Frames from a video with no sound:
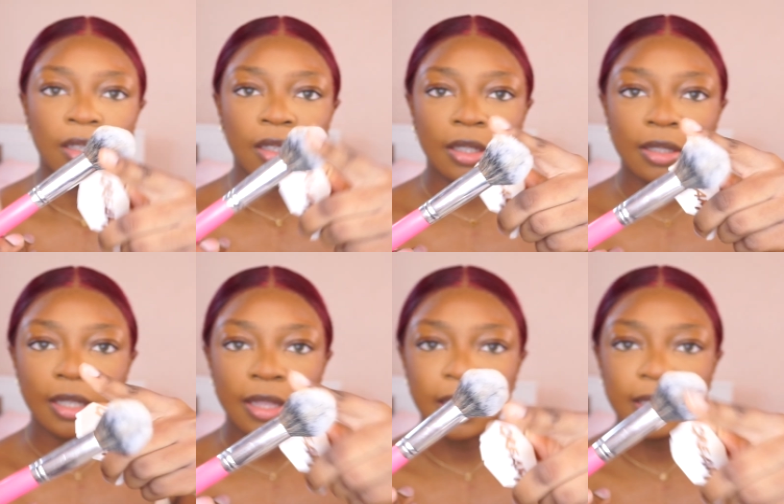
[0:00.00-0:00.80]
You can see
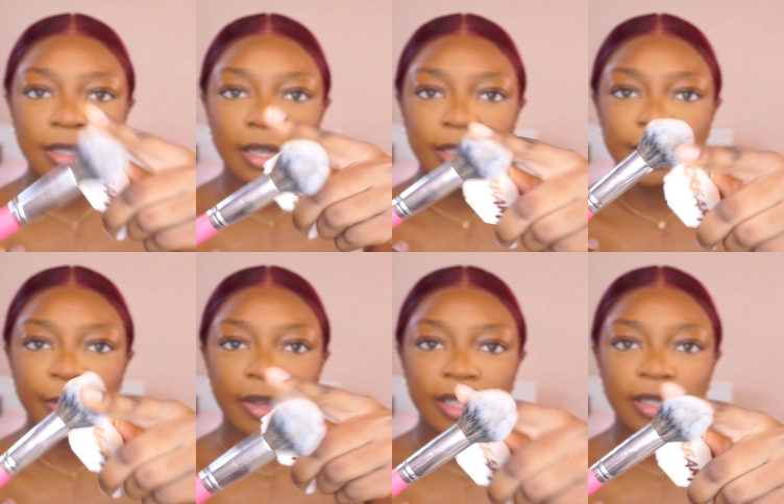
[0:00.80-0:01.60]
that it's dense,
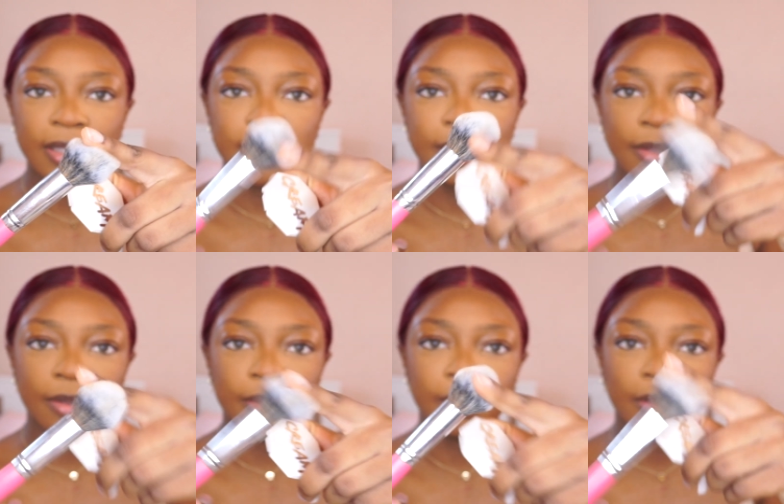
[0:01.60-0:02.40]
but it
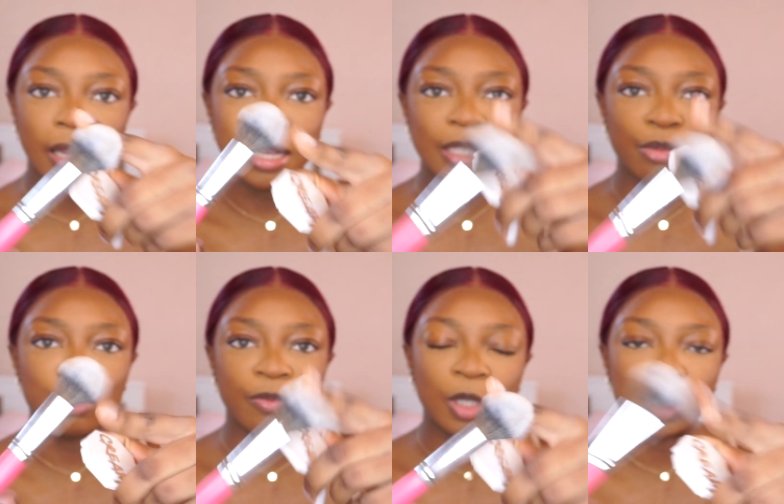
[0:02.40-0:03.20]
still has
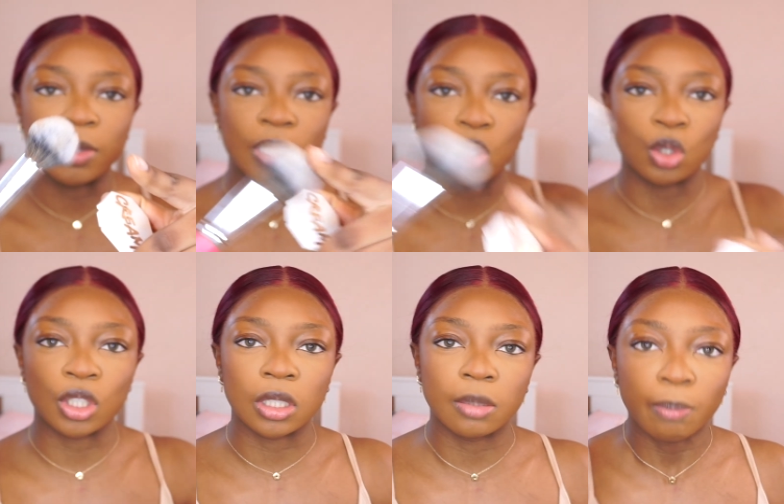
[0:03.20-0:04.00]
movement to it. It's not
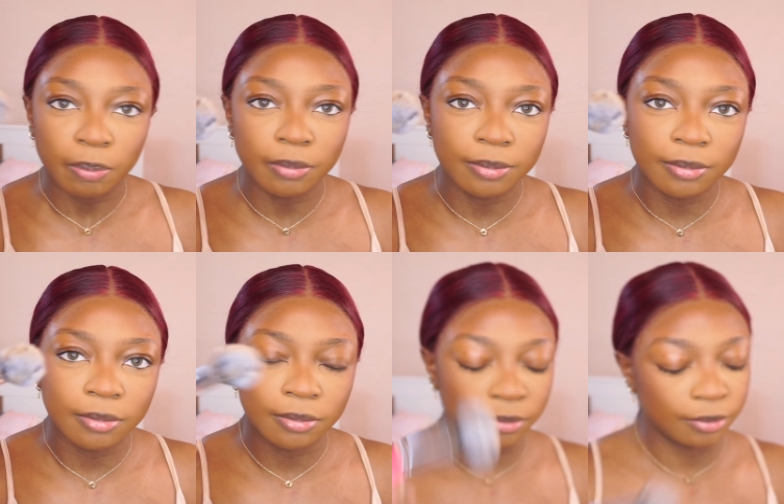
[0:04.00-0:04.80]
just.
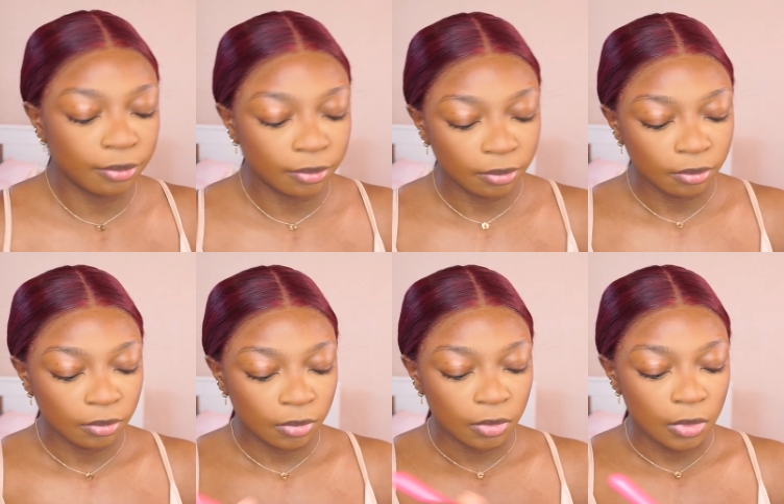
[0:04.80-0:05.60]

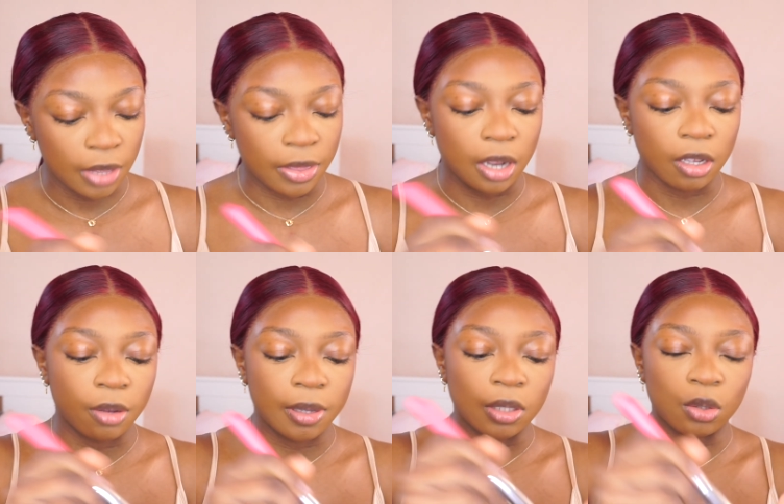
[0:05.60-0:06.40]
And then I go
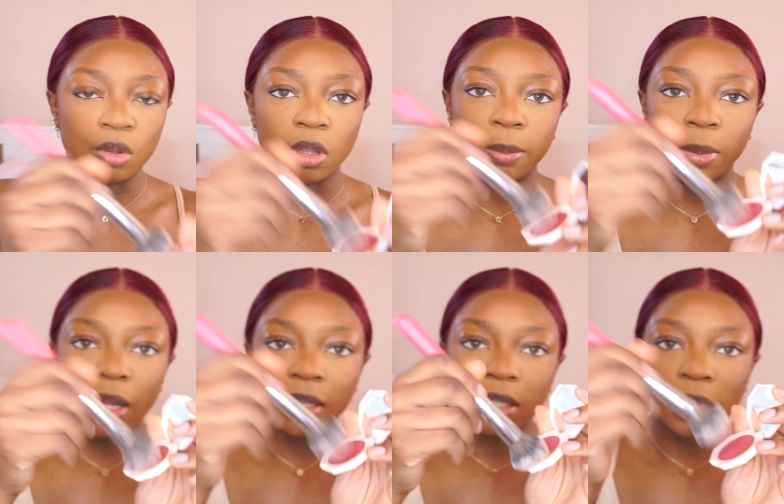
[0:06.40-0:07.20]
into the
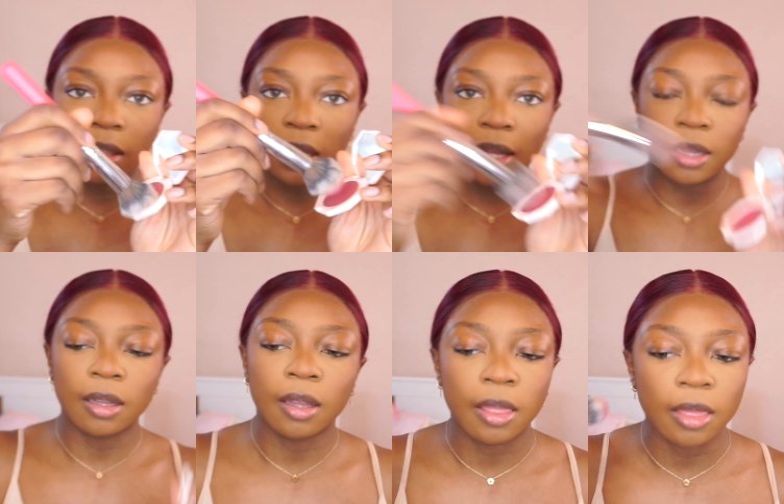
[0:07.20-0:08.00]
blush like that,
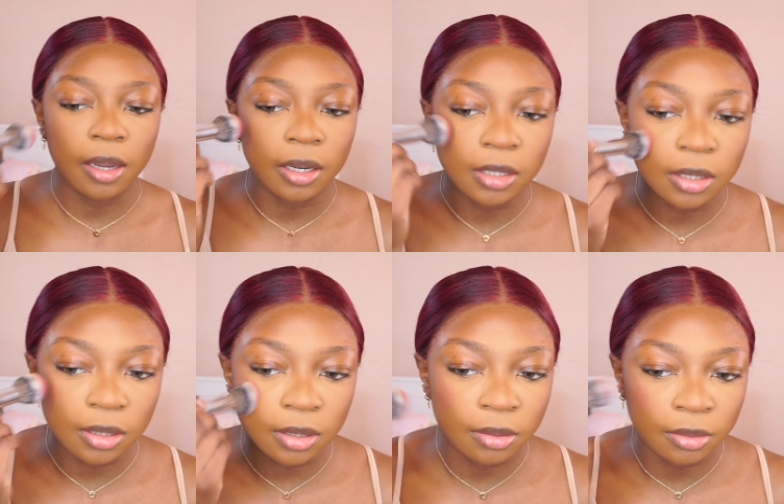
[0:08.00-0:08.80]
and then I
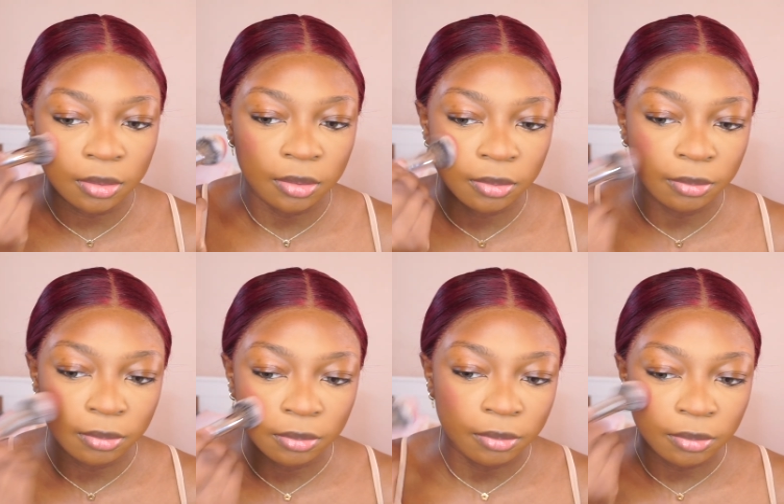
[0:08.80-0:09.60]
just
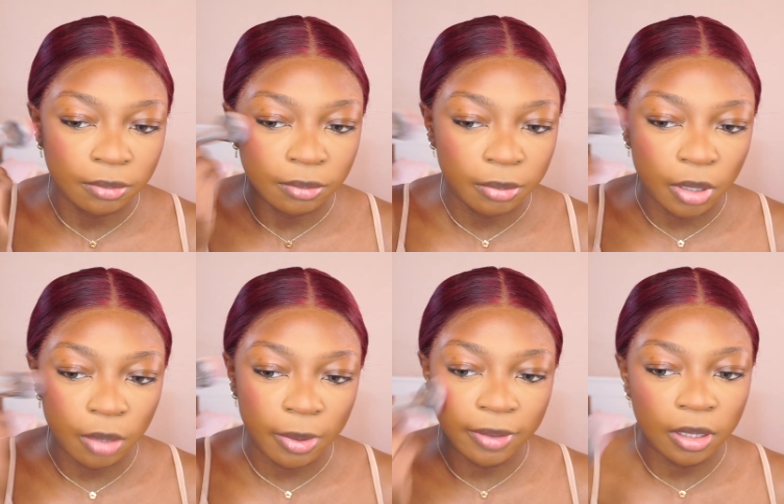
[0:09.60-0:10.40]
put it on
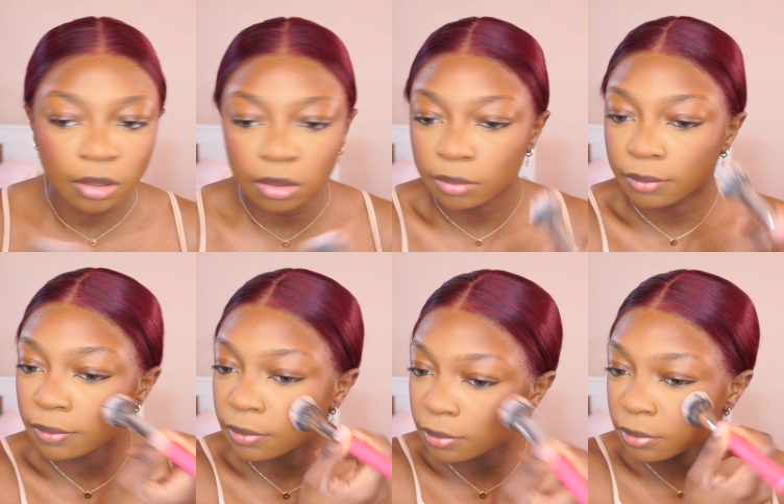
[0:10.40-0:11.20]
my face.
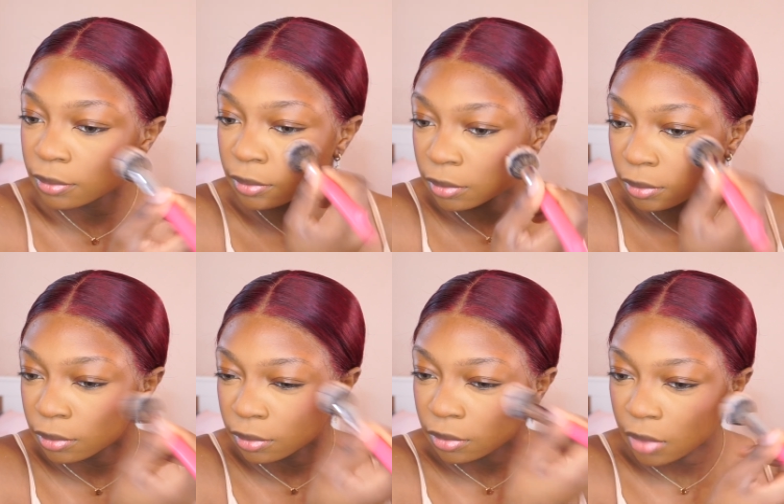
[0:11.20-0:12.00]

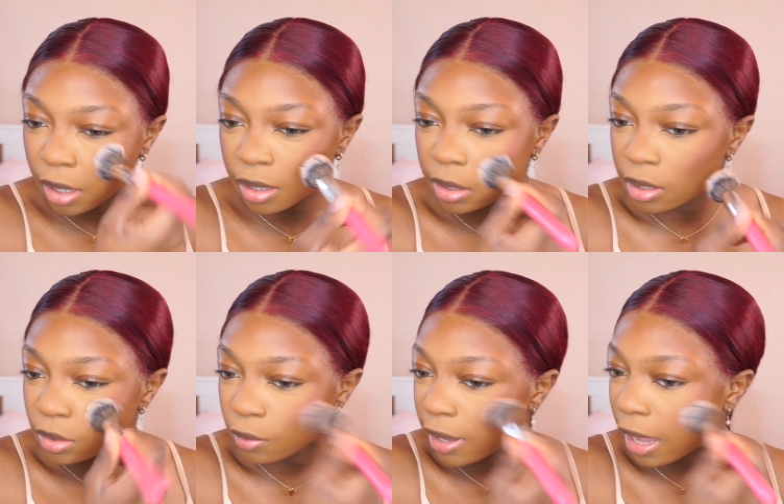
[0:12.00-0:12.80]
And this
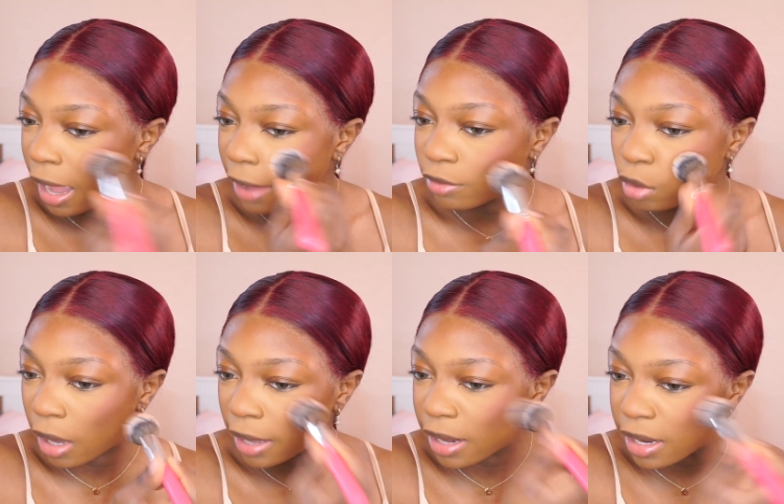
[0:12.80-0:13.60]
way I have not
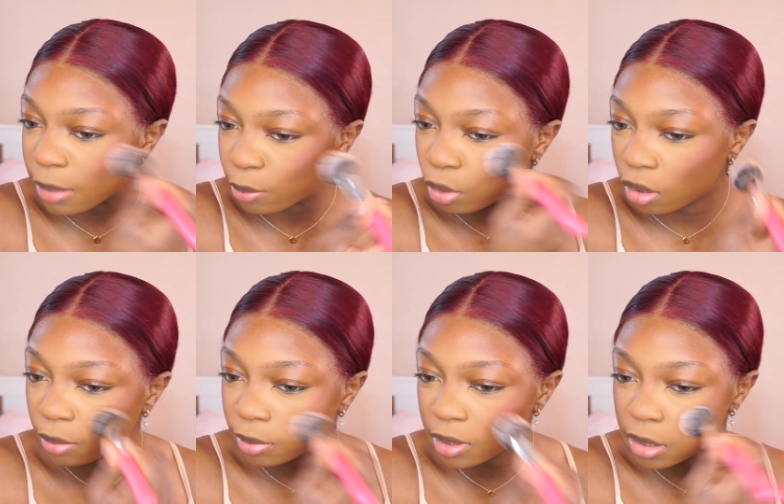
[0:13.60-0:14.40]
had any
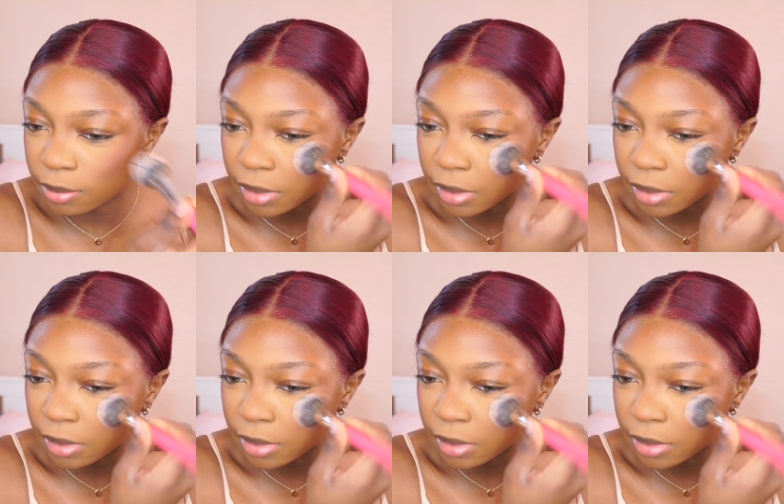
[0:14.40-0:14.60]
problems.